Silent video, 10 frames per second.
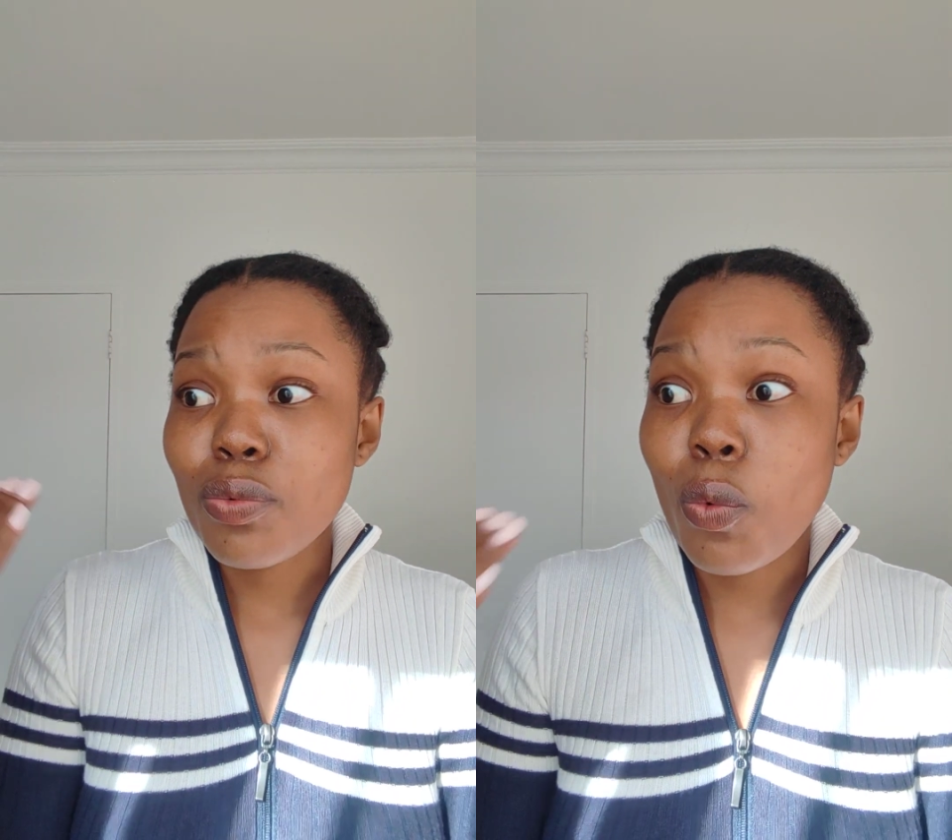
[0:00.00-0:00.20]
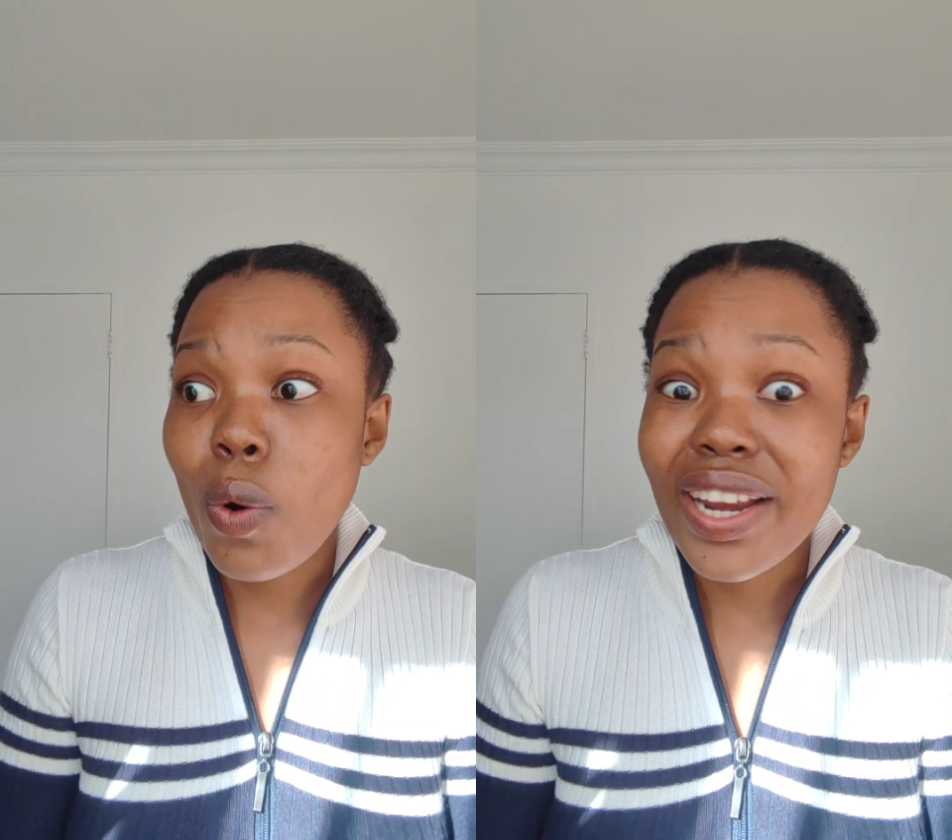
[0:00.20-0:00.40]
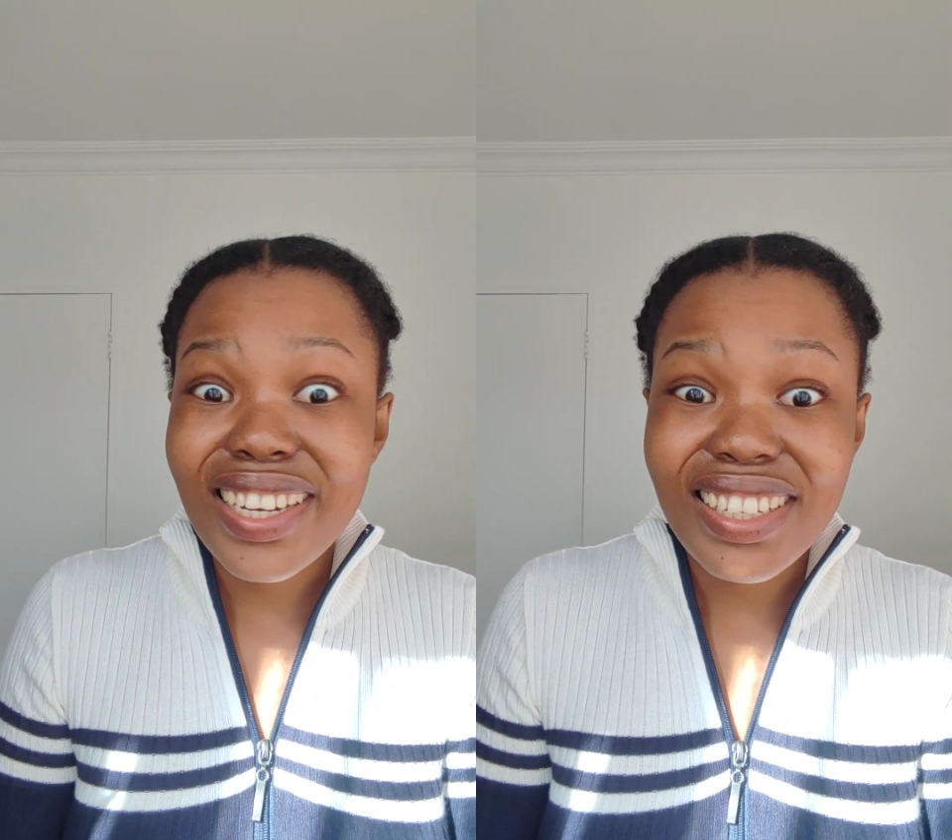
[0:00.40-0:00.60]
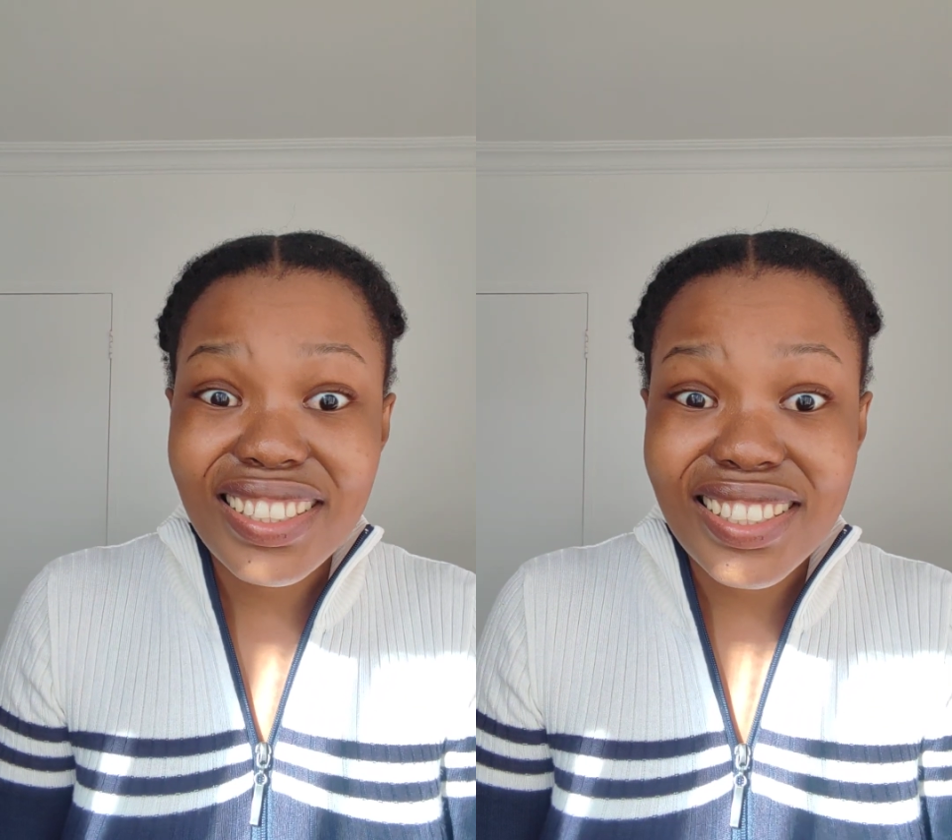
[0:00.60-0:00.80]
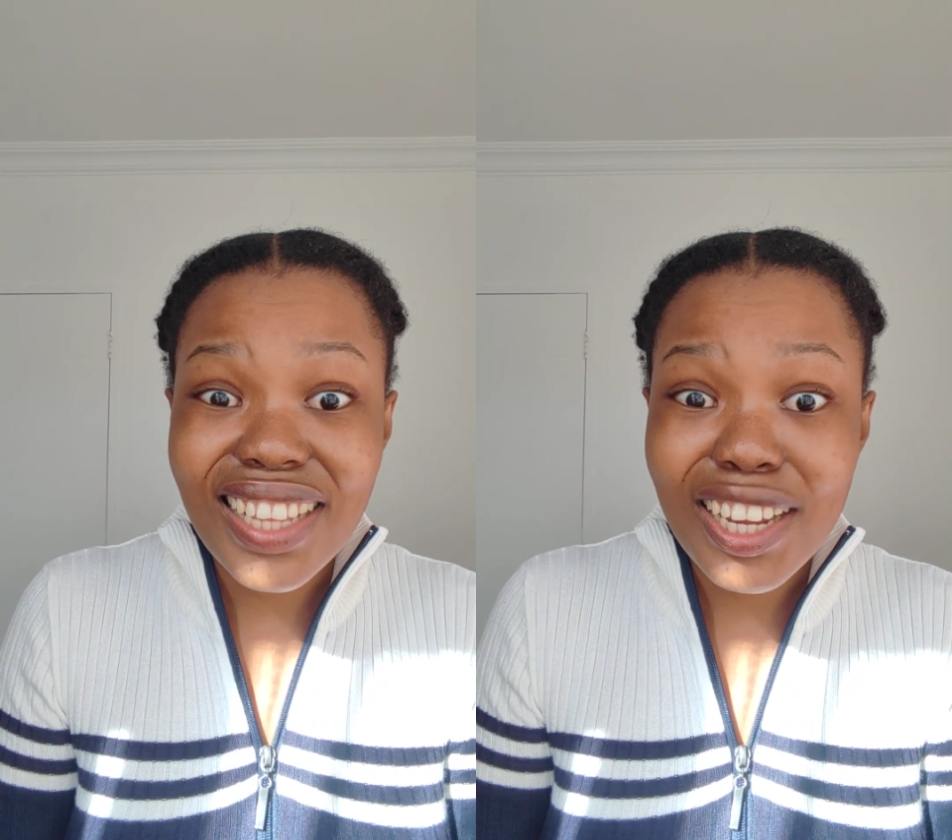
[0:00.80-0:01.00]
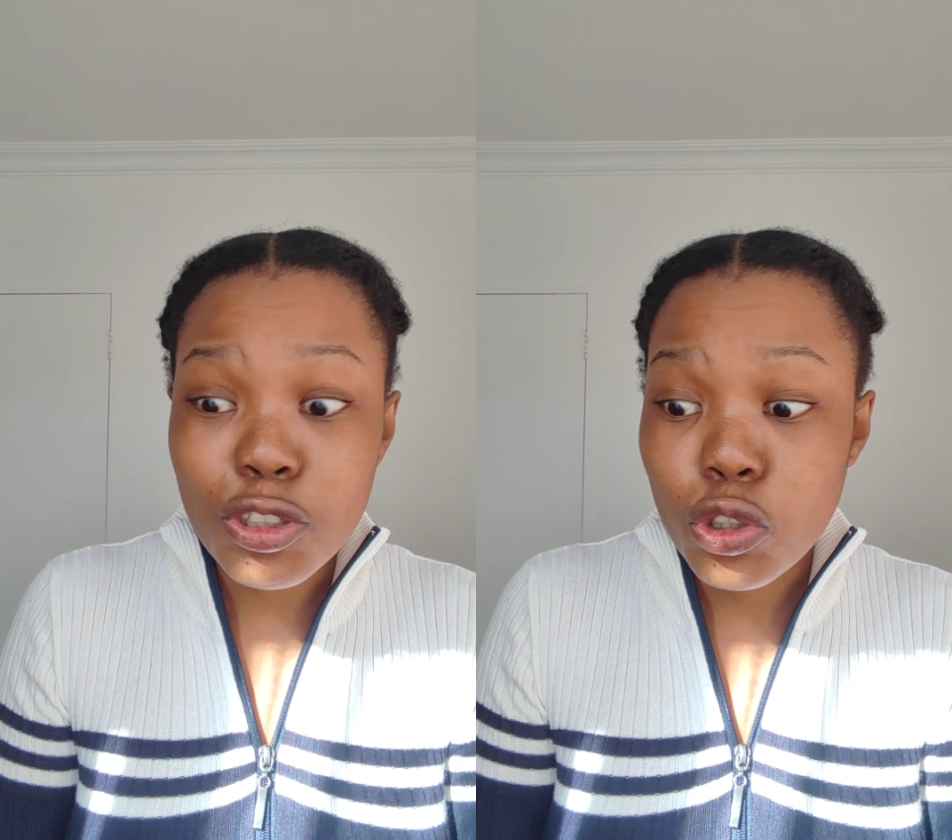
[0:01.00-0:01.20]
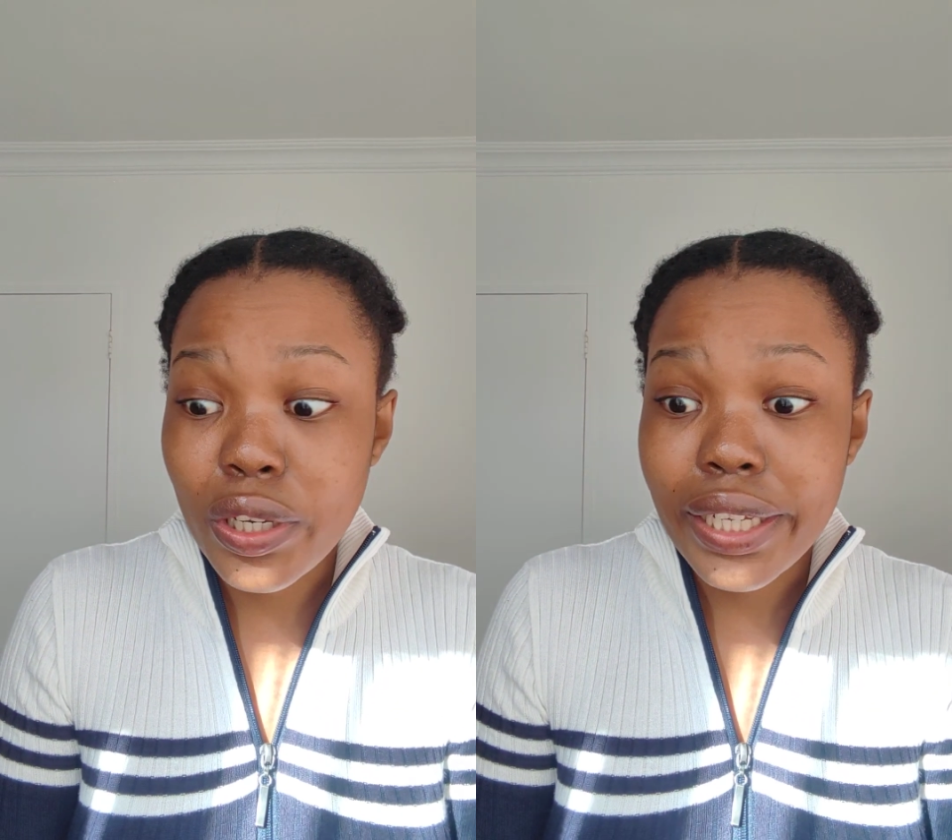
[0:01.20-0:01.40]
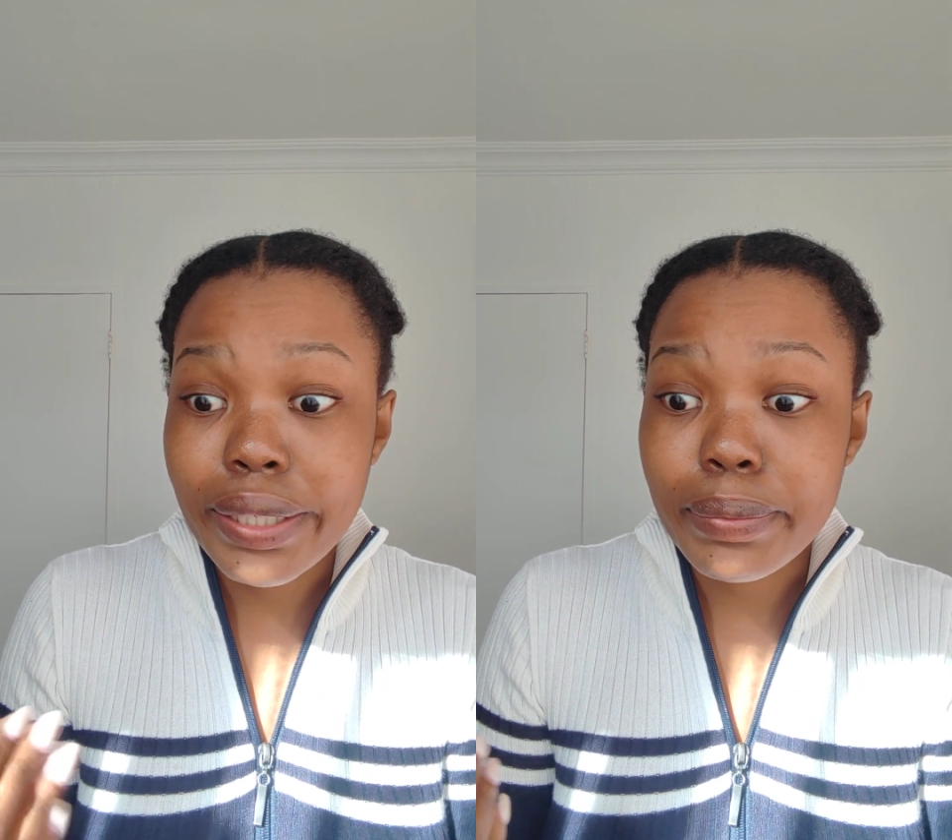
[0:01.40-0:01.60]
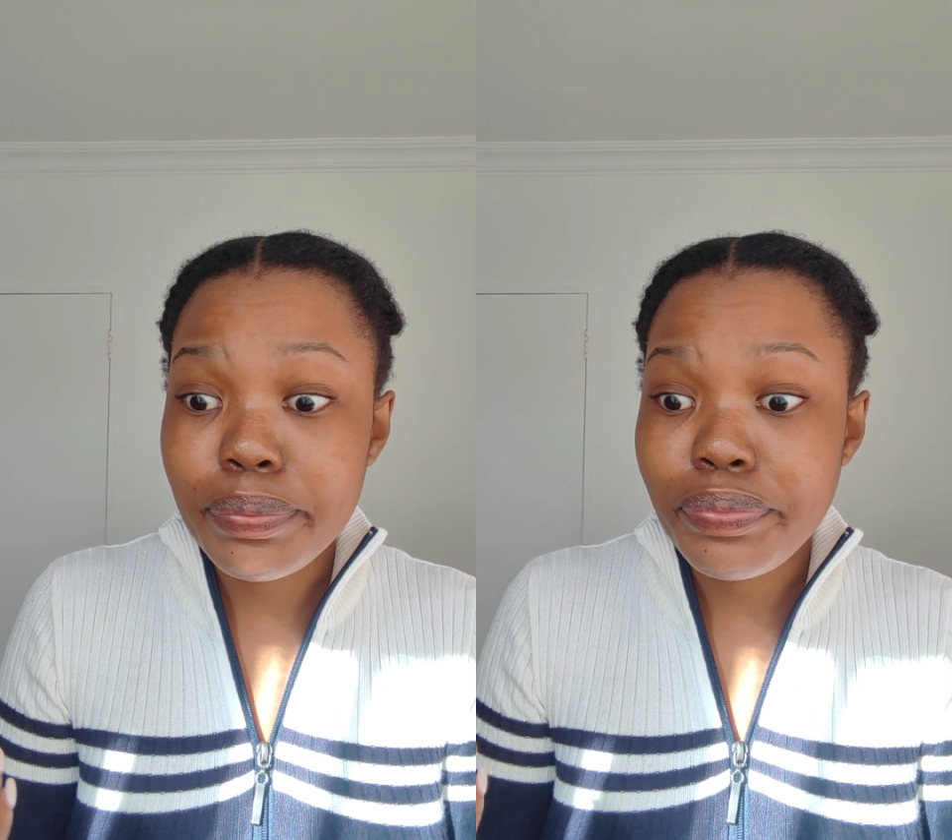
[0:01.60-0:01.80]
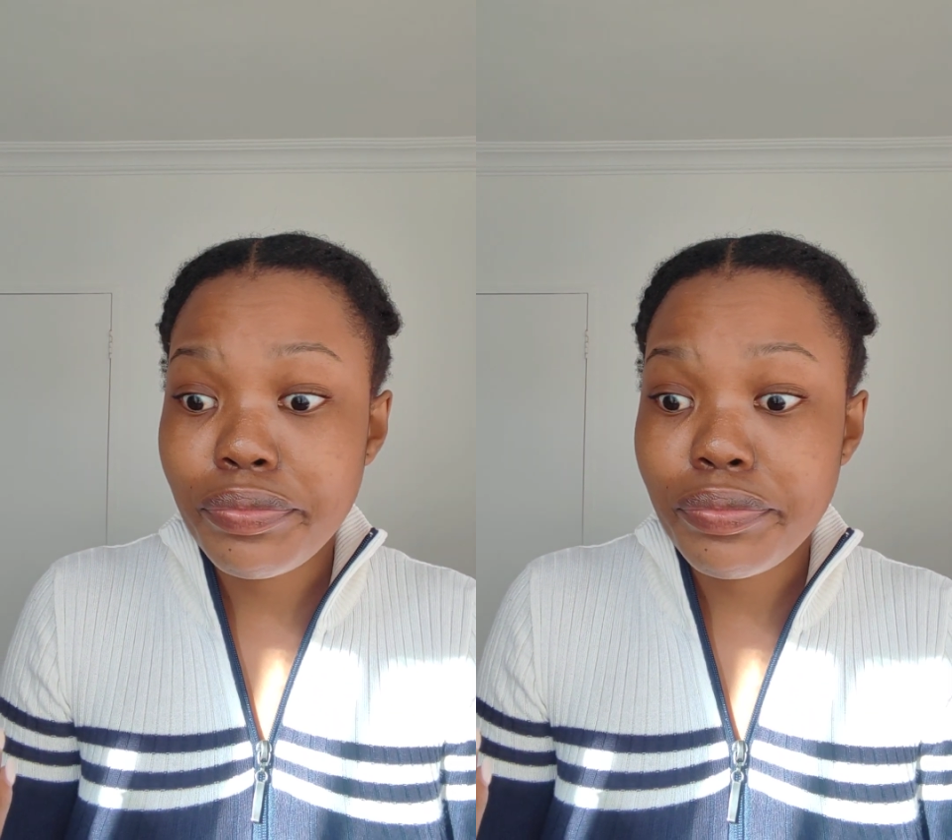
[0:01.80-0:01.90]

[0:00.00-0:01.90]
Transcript: what is actually